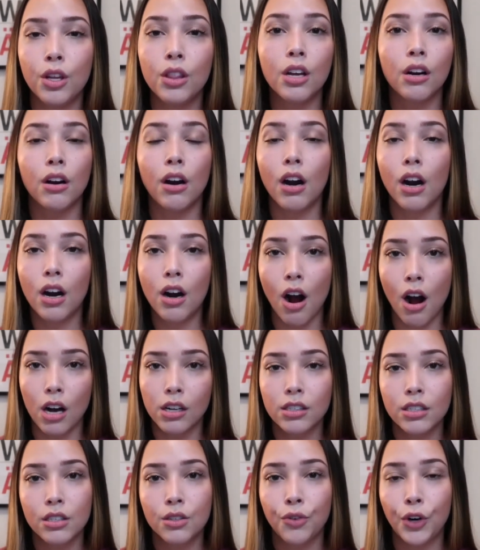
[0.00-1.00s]
there are
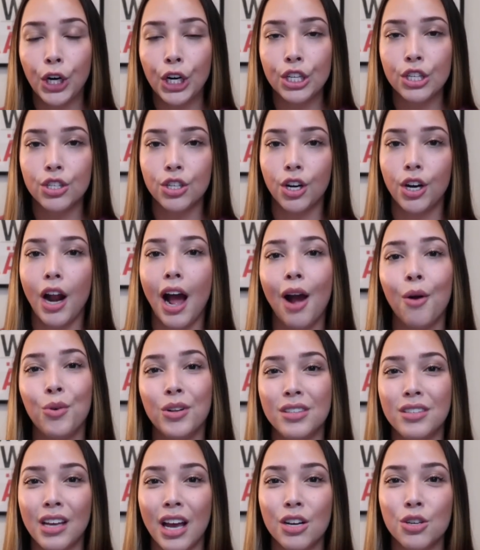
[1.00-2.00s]
causes for concern, I
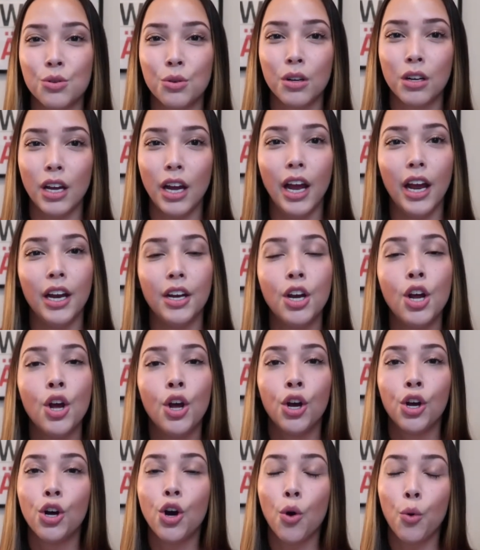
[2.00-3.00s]
would schedule and
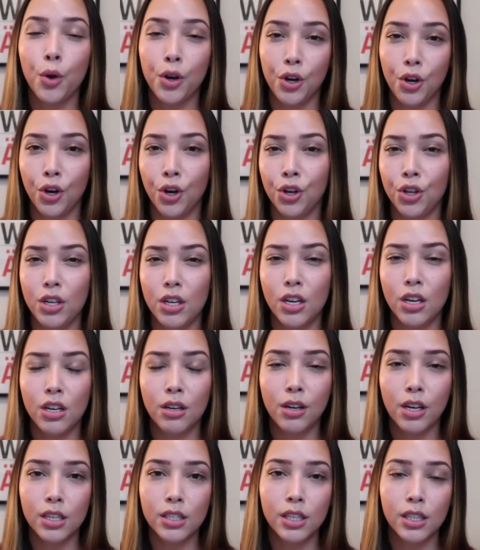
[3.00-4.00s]
go in
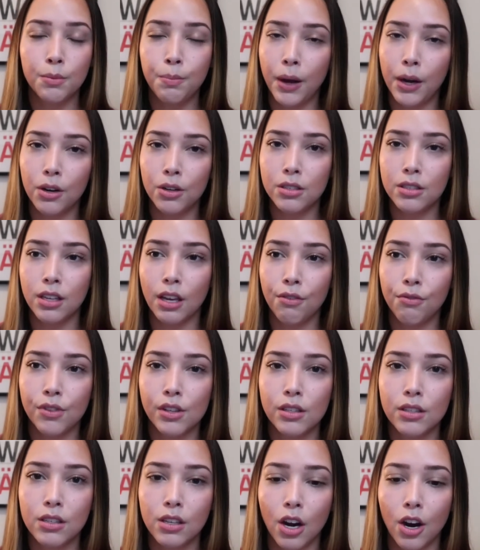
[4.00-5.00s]
earlier because it's better safe
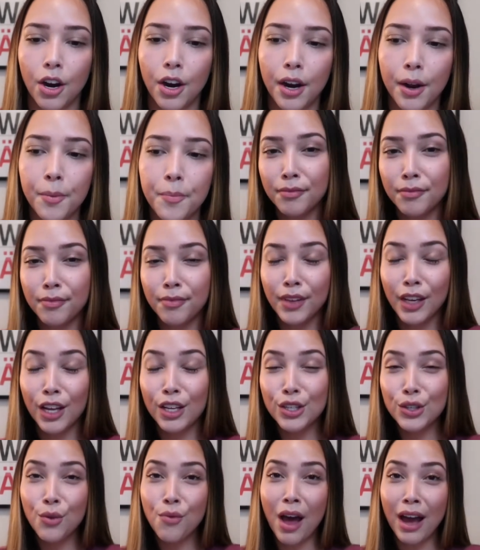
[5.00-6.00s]
than sorry.
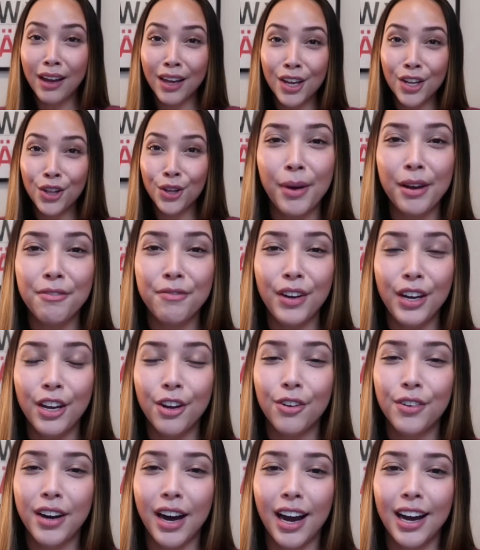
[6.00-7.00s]
So that concludes my
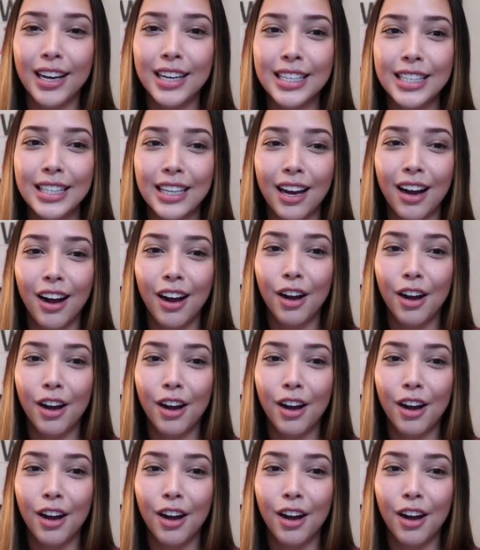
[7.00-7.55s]
video, guys.